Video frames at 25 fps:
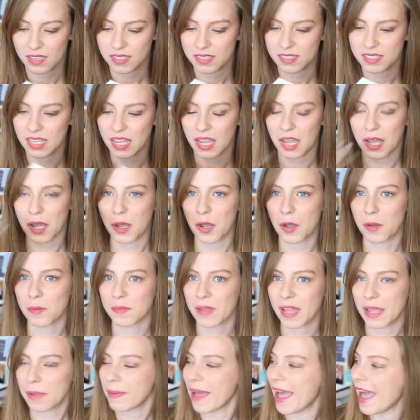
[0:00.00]
Some,
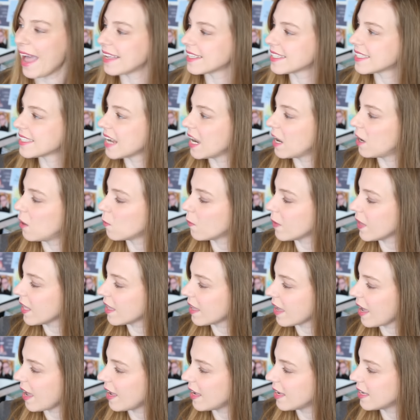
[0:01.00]
like, pastel
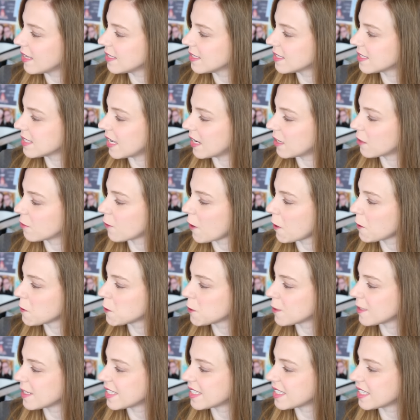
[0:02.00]
weekends and
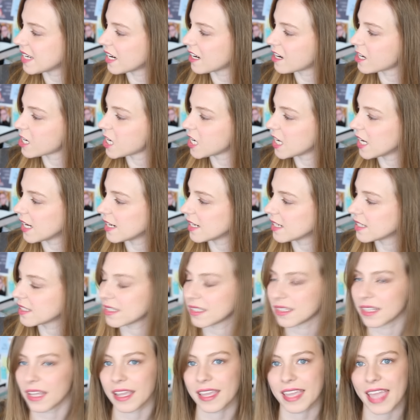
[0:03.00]
grocery stickers
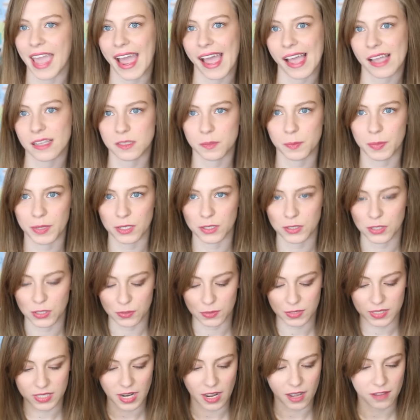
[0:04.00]
and, like, gas,
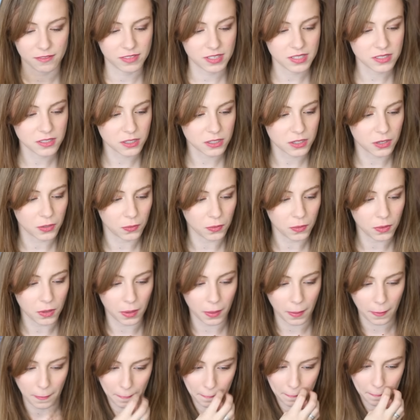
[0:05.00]
mildew stuff. These are
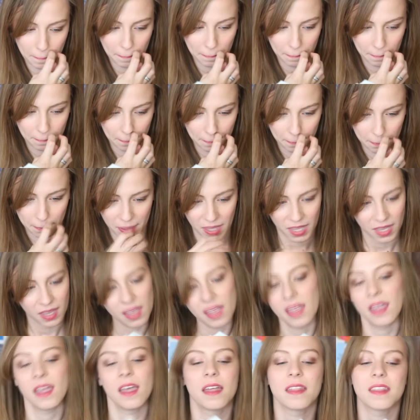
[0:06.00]
cool.
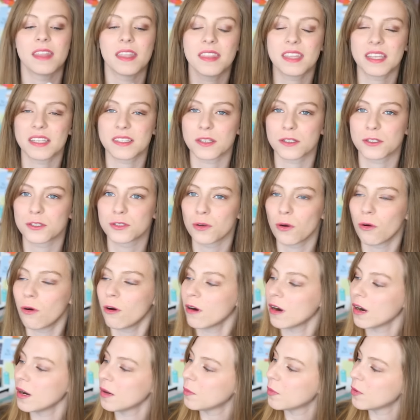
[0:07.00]
And then these
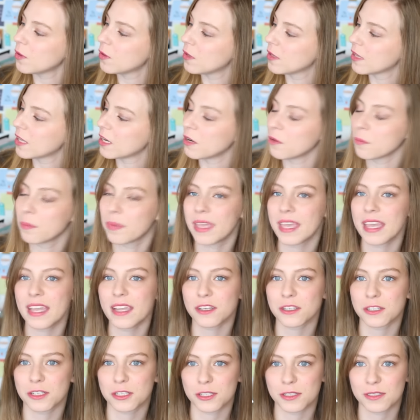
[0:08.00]
adorable little
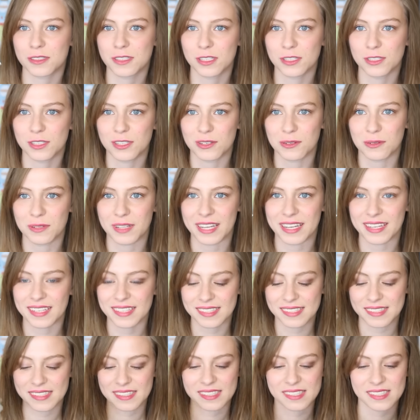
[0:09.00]
peach to-do
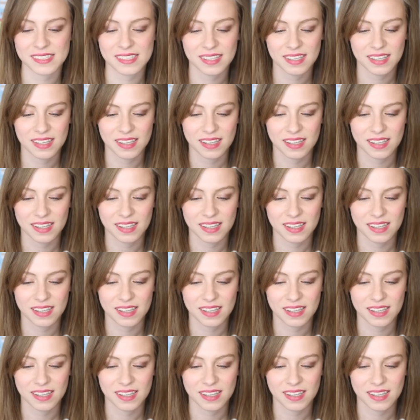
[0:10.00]
lists.